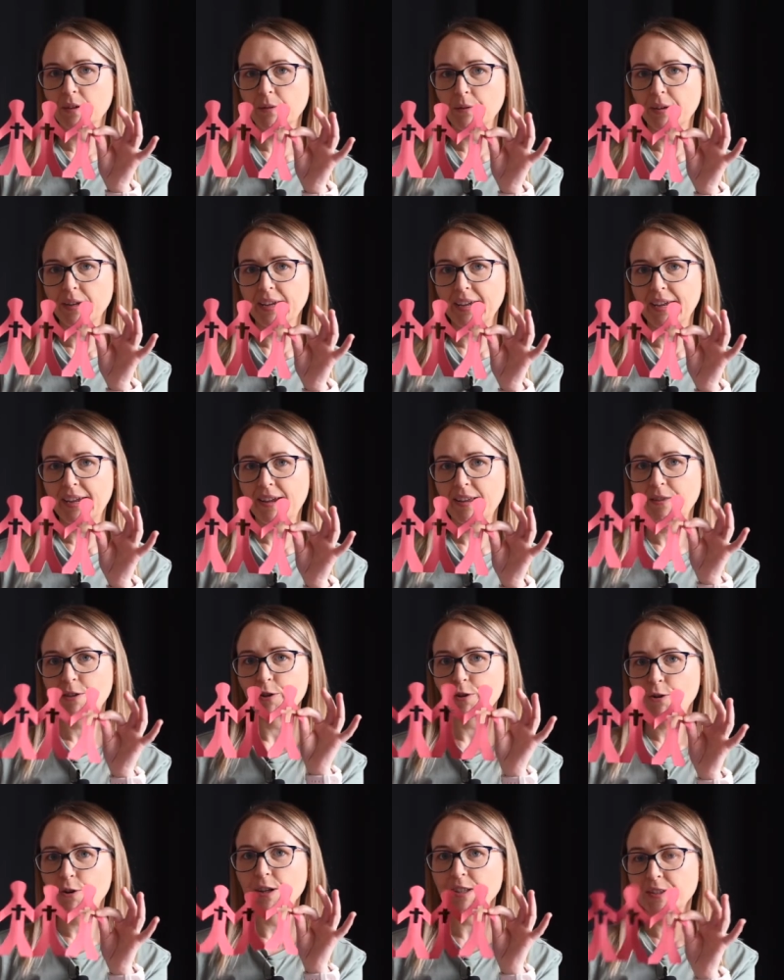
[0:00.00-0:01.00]
Okay, the
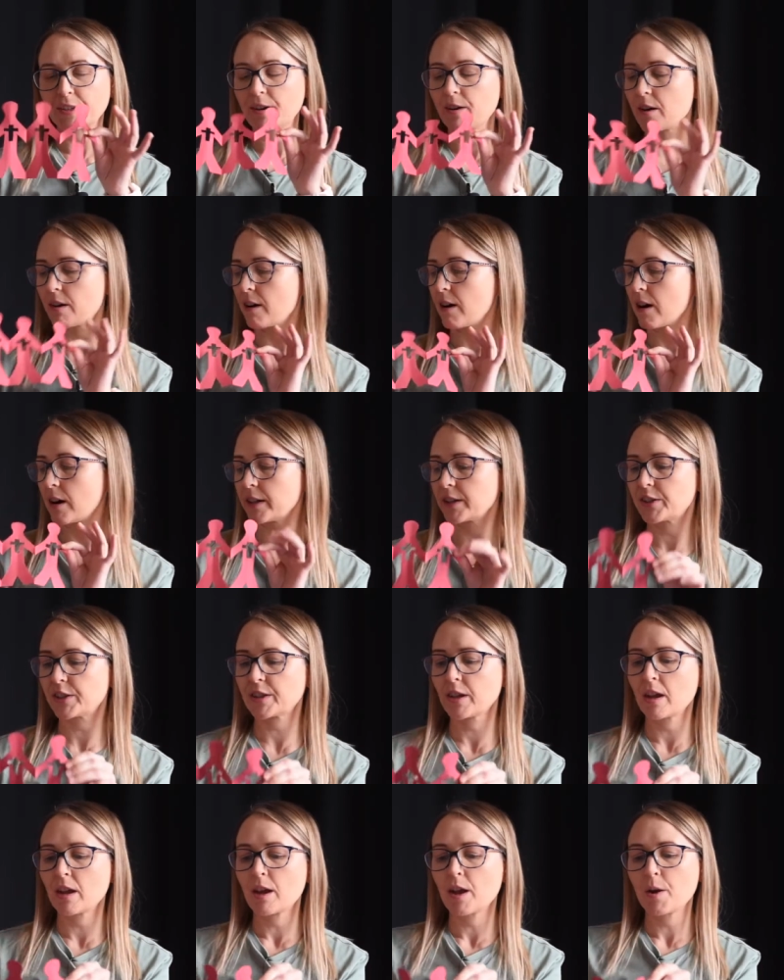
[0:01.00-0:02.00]
cross in our hearts
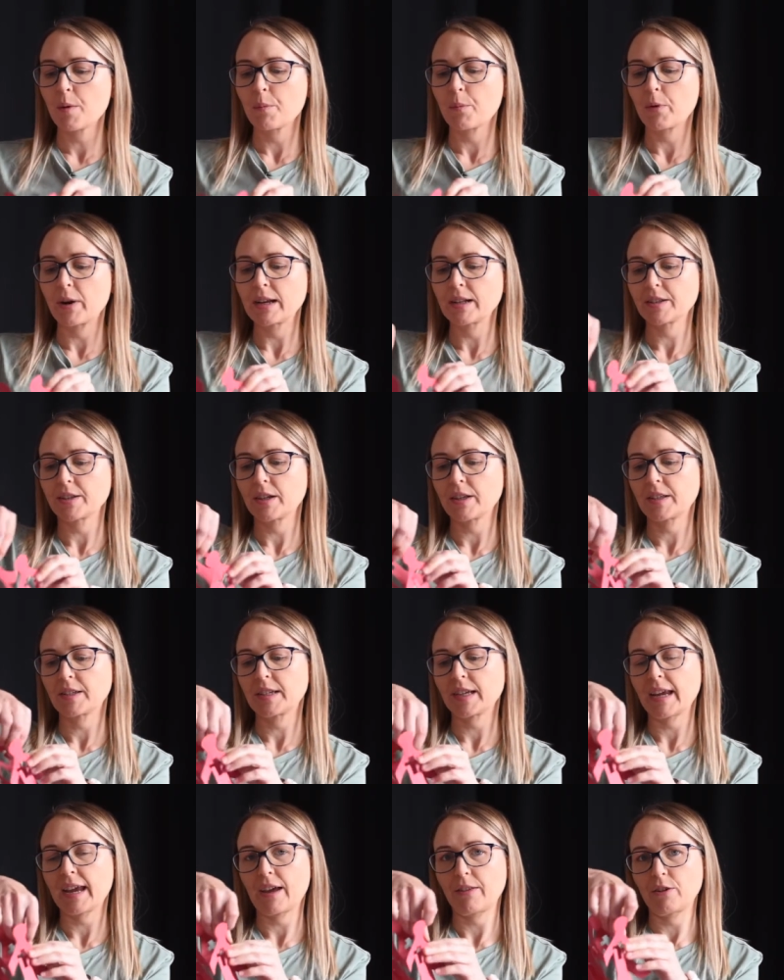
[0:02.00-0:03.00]
brings us
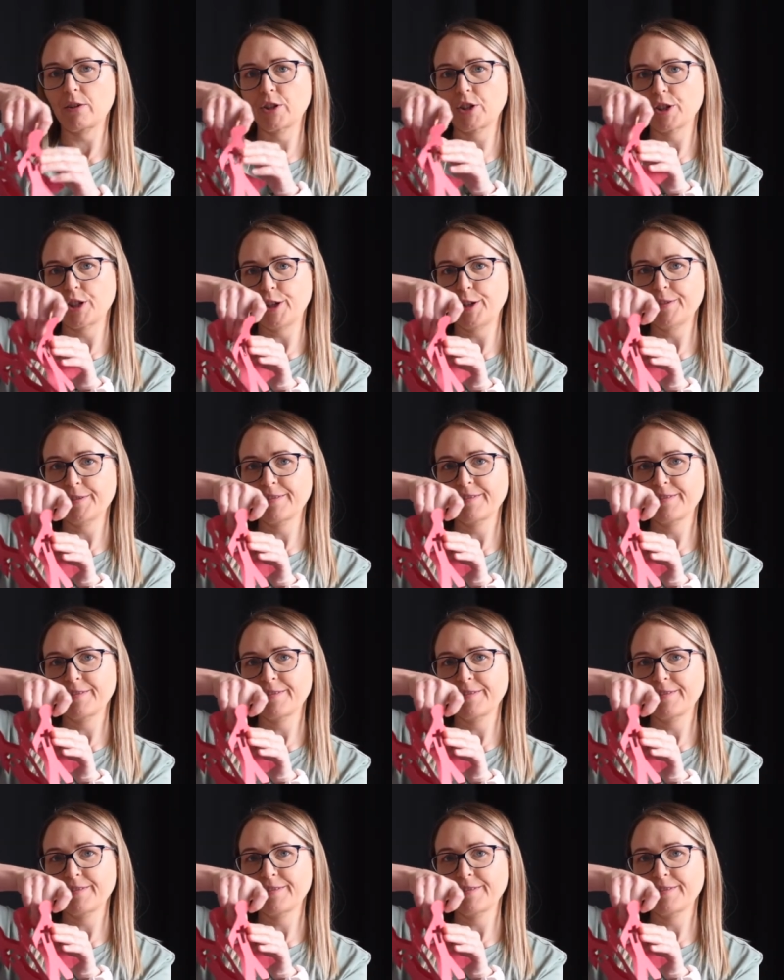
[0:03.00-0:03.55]
together too.